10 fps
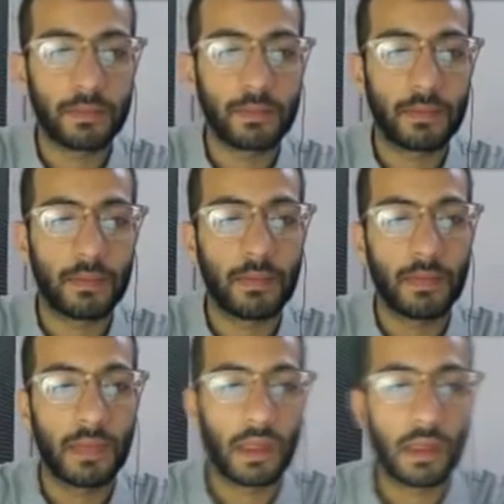
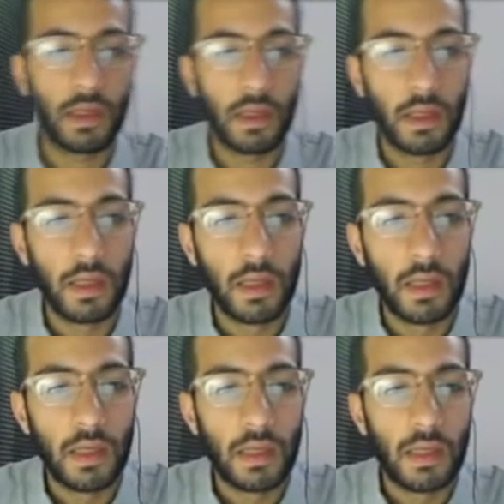
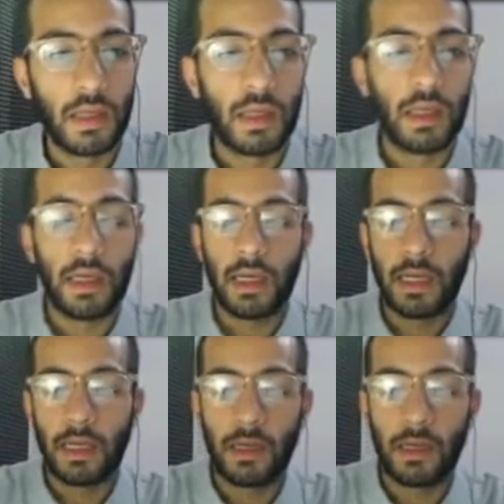(silence)